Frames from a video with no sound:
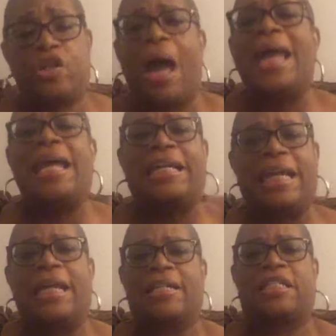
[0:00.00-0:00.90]
trying to
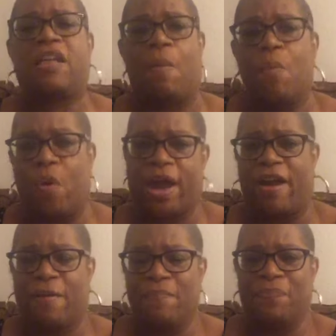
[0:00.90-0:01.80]
get us somewhere.
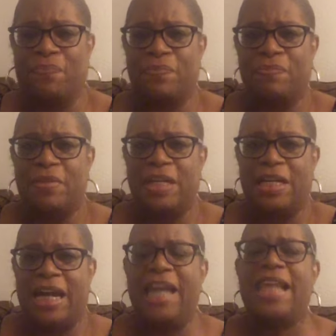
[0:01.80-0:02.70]

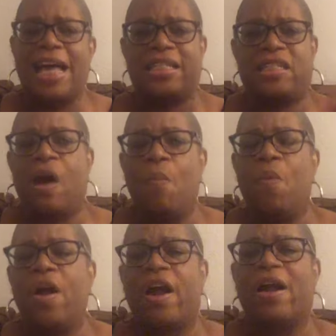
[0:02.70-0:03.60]
And that
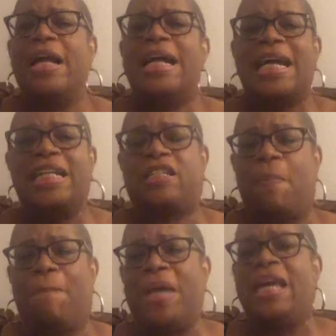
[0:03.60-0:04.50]
somewhere is to
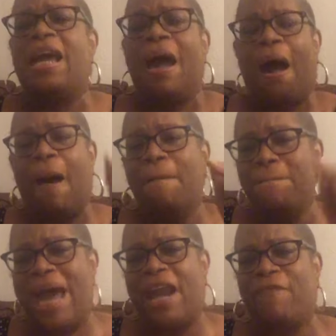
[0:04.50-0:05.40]
be a
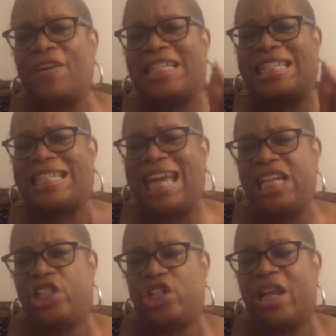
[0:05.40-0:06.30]

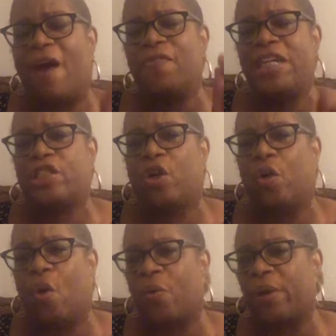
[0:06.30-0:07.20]
manifestation of His
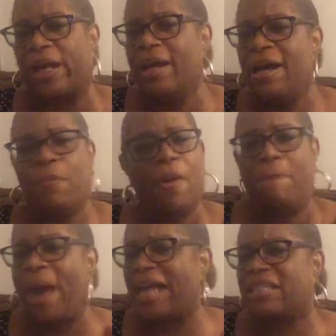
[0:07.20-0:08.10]
glory. We
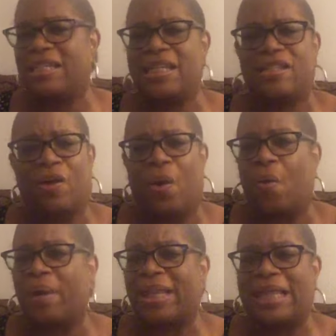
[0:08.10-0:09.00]
back to this
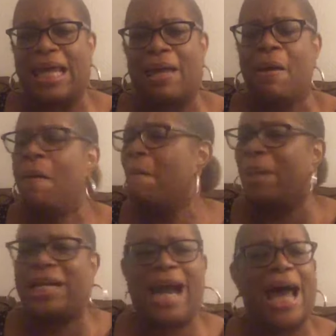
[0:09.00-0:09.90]
glory thing.
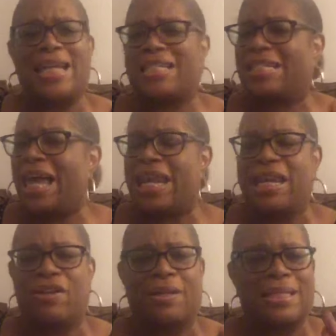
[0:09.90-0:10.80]
But God is
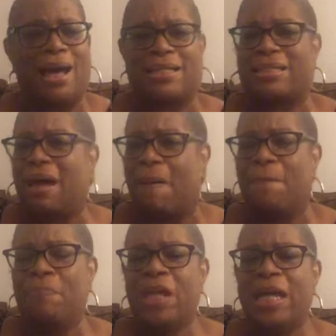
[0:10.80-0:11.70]
setting us up
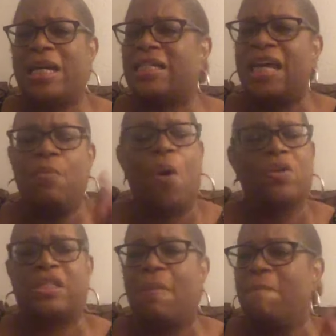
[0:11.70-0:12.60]
because He
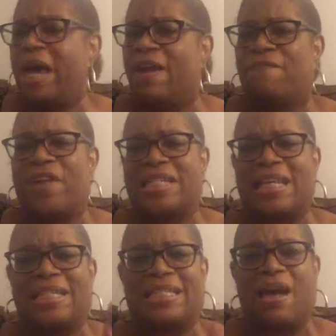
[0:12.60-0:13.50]
wants to manifest
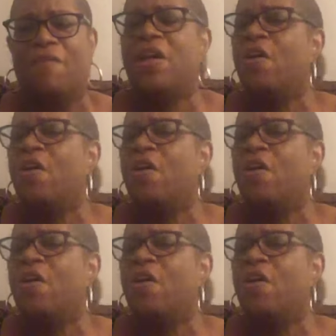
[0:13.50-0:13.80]
Himself